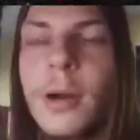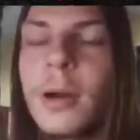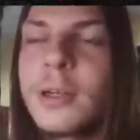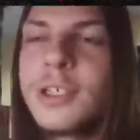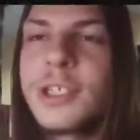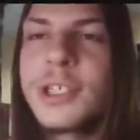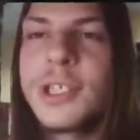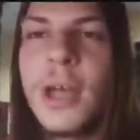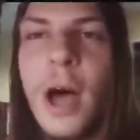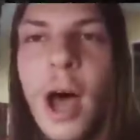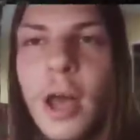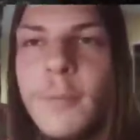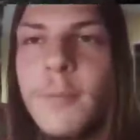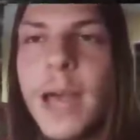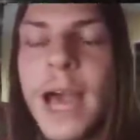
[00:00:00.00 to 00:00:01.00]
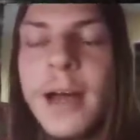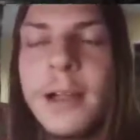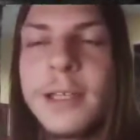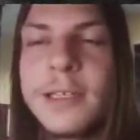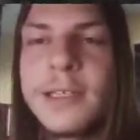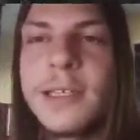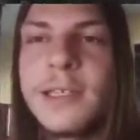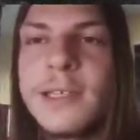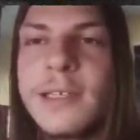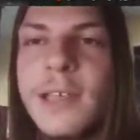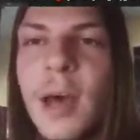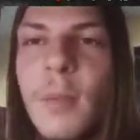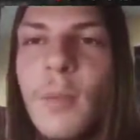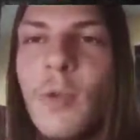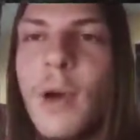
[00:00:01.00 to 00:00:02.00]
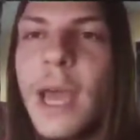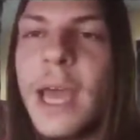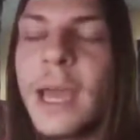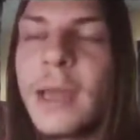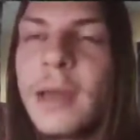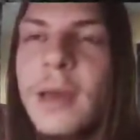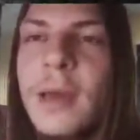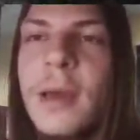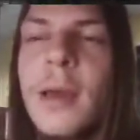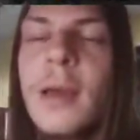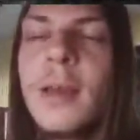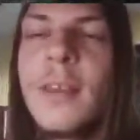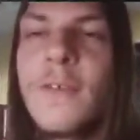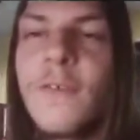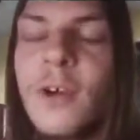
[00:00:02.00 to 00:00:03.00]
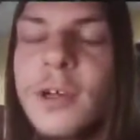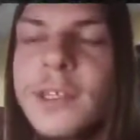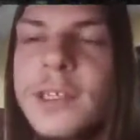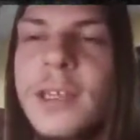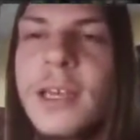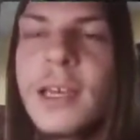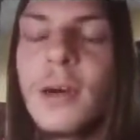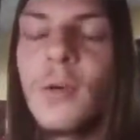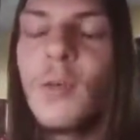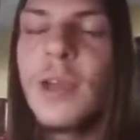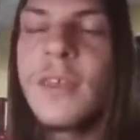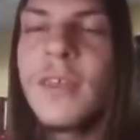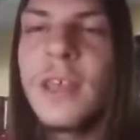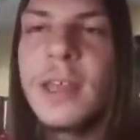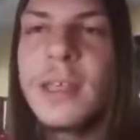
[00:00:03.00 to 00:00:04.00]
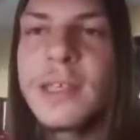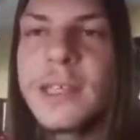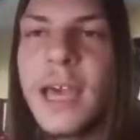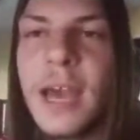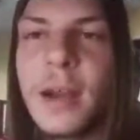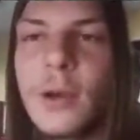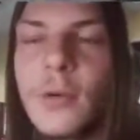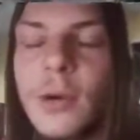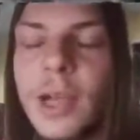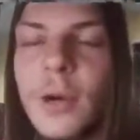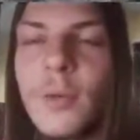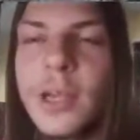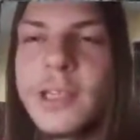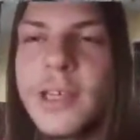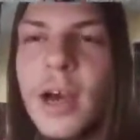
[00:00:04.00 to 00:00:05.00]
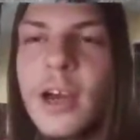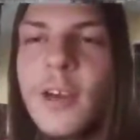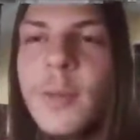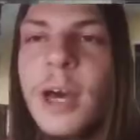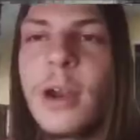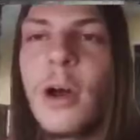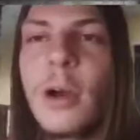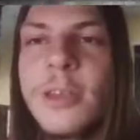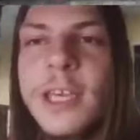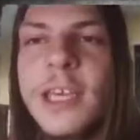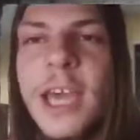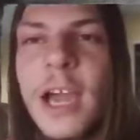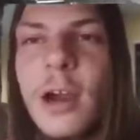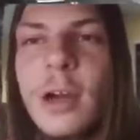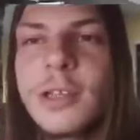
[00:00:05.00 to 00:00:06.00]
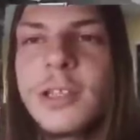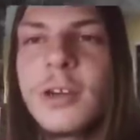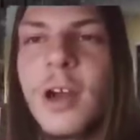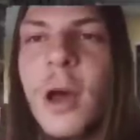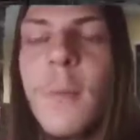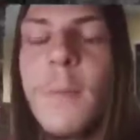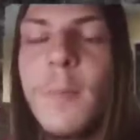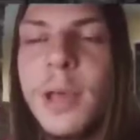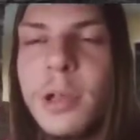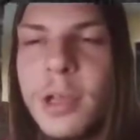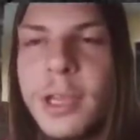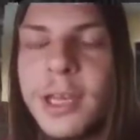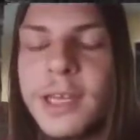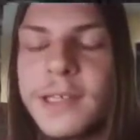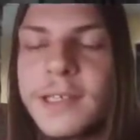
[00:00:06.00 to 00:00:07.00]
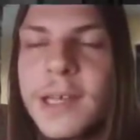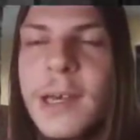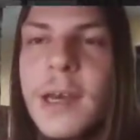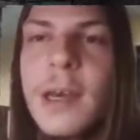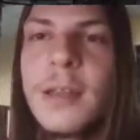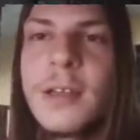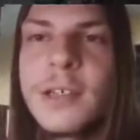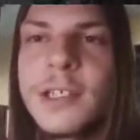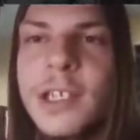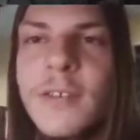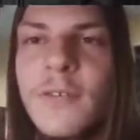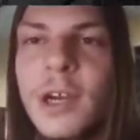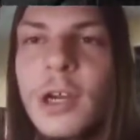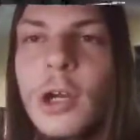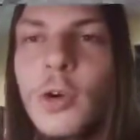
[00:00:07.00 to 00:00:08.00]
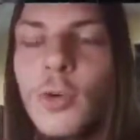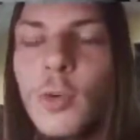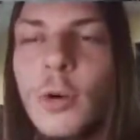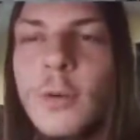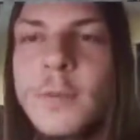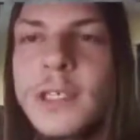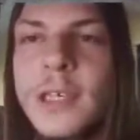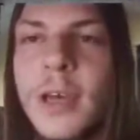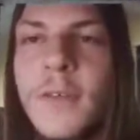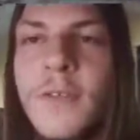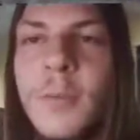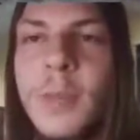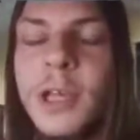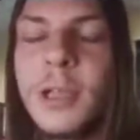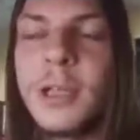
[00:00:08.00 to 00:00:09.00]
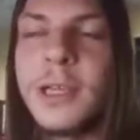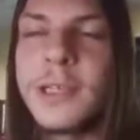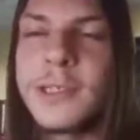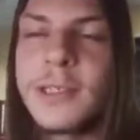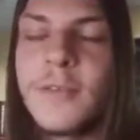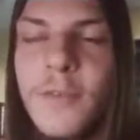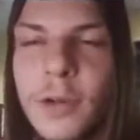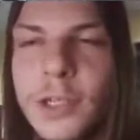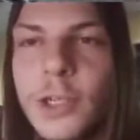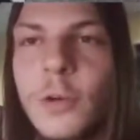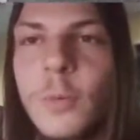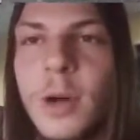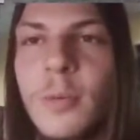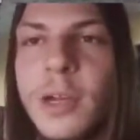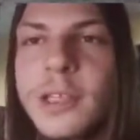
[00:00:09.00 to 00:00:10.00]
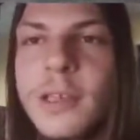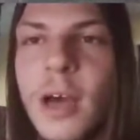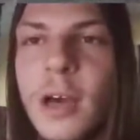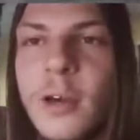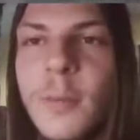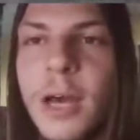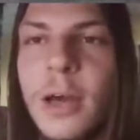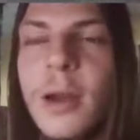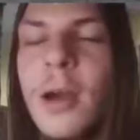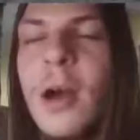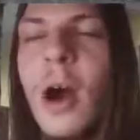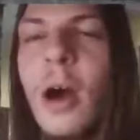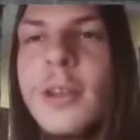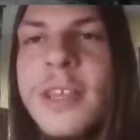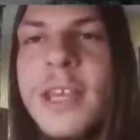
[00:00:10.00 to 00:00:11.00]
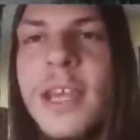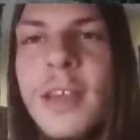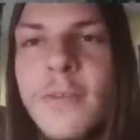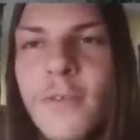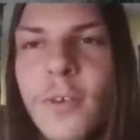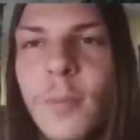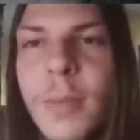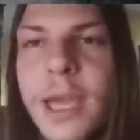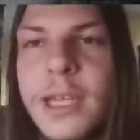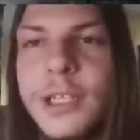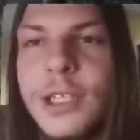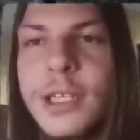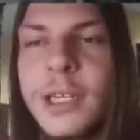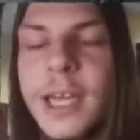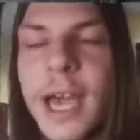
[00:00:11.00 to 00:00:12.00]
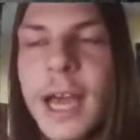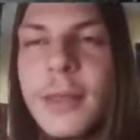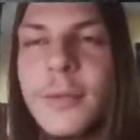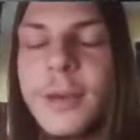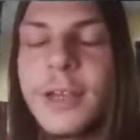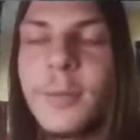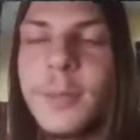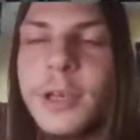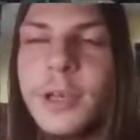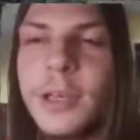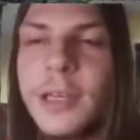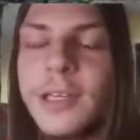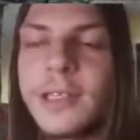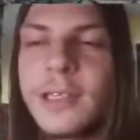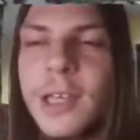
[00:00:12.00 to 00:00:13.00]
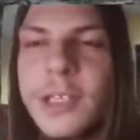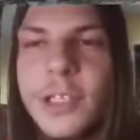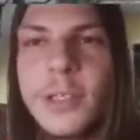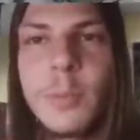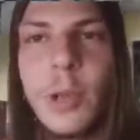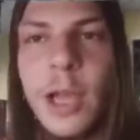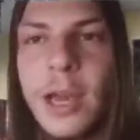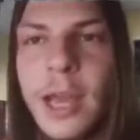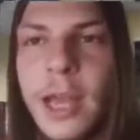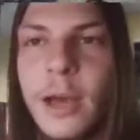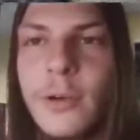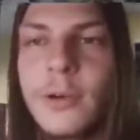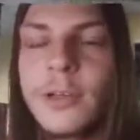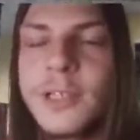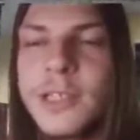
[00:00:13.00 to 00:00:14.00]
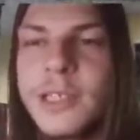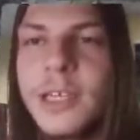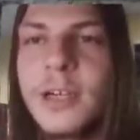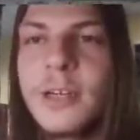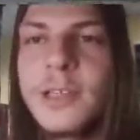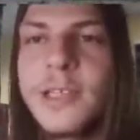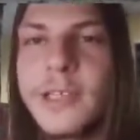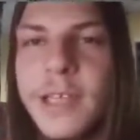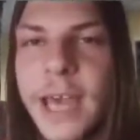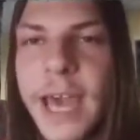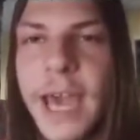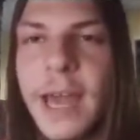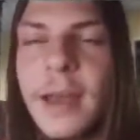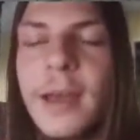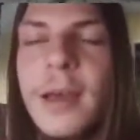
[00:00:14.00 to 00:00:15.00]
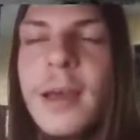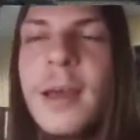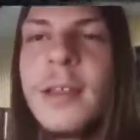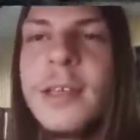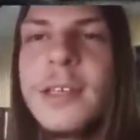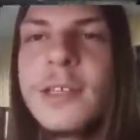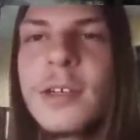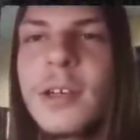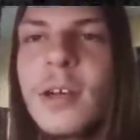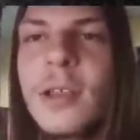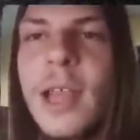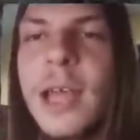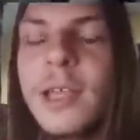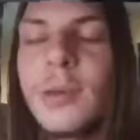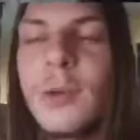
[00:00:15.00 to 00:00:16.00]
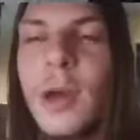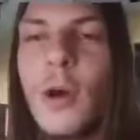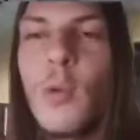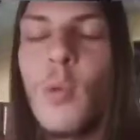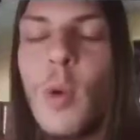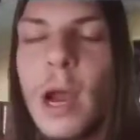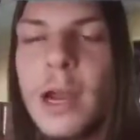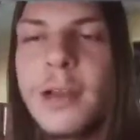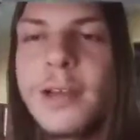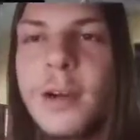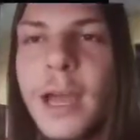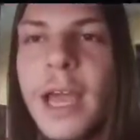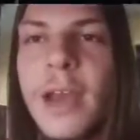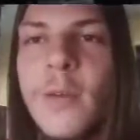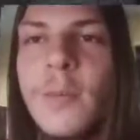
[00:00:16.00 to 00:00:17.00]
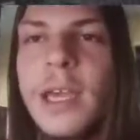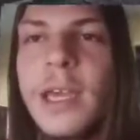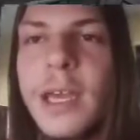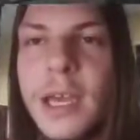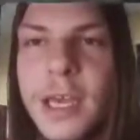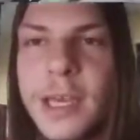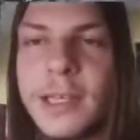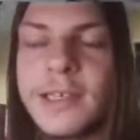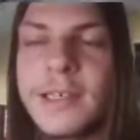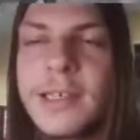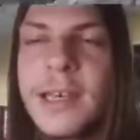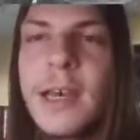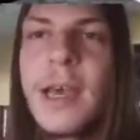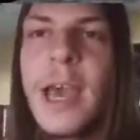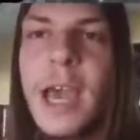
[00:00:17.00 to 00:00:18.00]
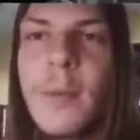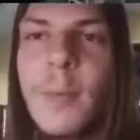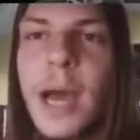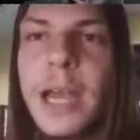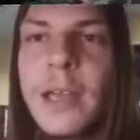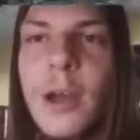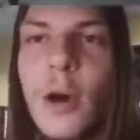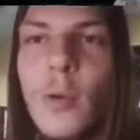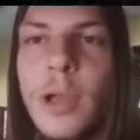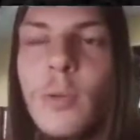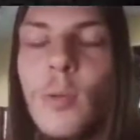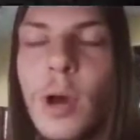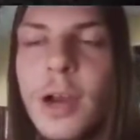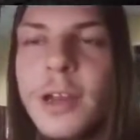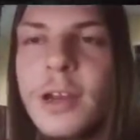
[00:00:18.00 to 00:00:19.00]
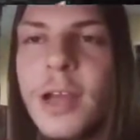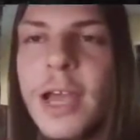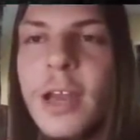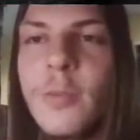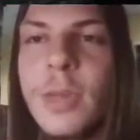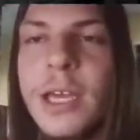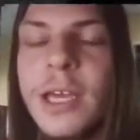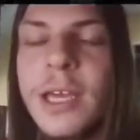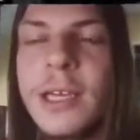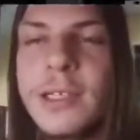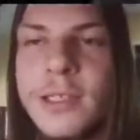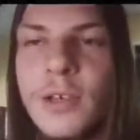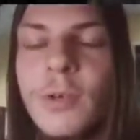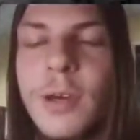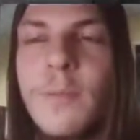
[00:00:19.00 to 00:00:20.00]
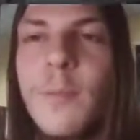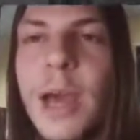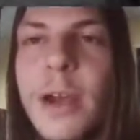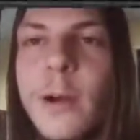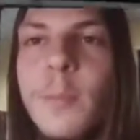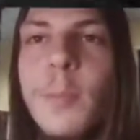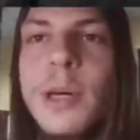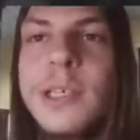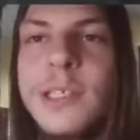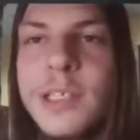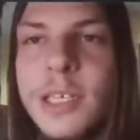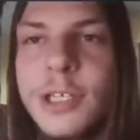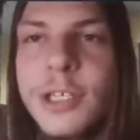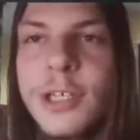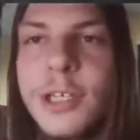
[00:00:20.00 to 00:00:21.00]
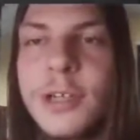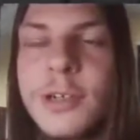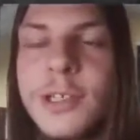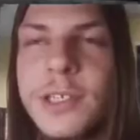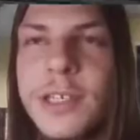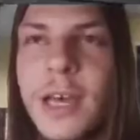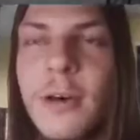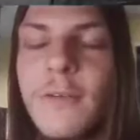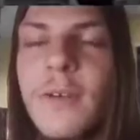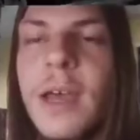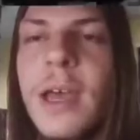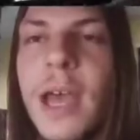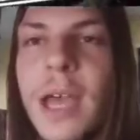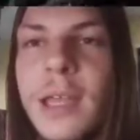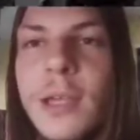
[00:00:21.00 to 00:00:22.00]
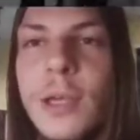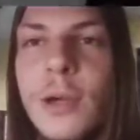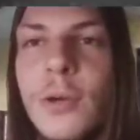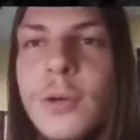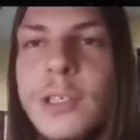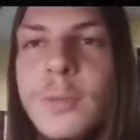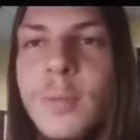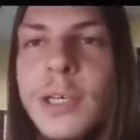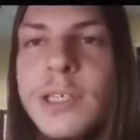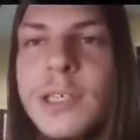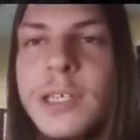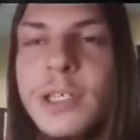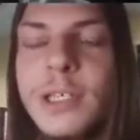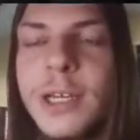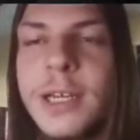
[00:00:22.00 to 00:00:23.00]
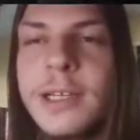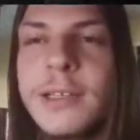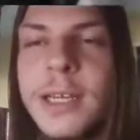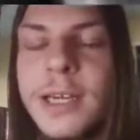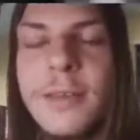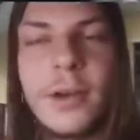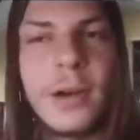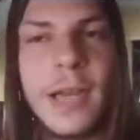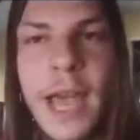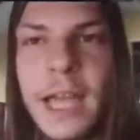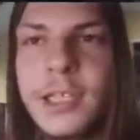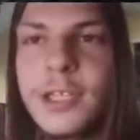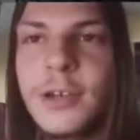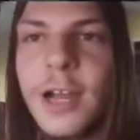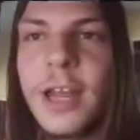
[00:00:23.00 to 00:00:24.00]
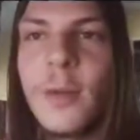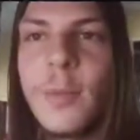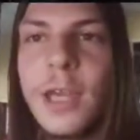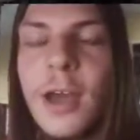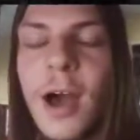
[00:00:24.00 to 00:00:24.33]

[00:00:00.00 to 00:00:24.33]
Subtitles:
or just unbalanced in some way. The first thing within this category I want to talk about are the character abilities. There's different groups of abilities. The first group I want to talk about are the information gathering abilities, such as Bloodhound or Seer's Scan. These are going to let you know where your enemy is. And by knowing where your enemy is, you can better position yourself and use positioning to either catch your enemy